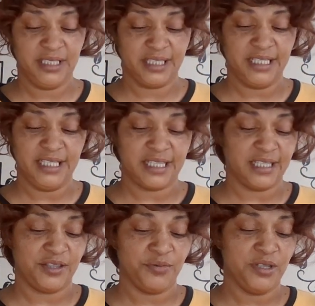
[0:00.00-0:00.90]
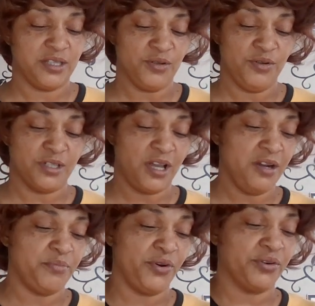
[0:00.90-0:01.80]
Listen, Three of Swords,
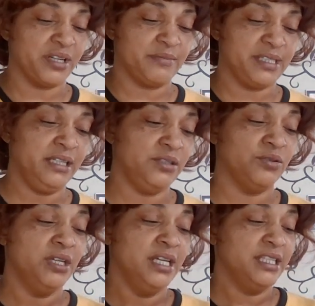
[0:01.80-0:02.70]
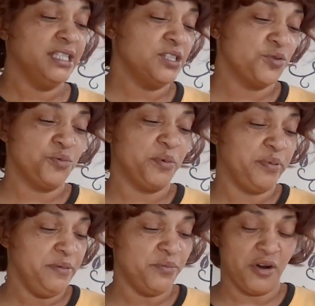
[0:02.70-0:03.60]
heartbroken. I'm telling you, this group of
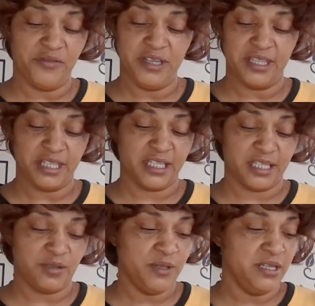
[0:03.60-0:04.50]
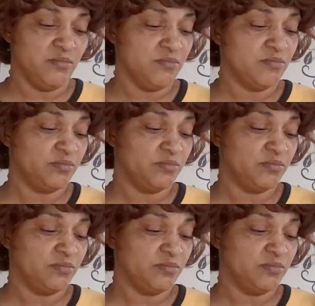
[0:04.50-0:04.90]
people over here think it's sweet.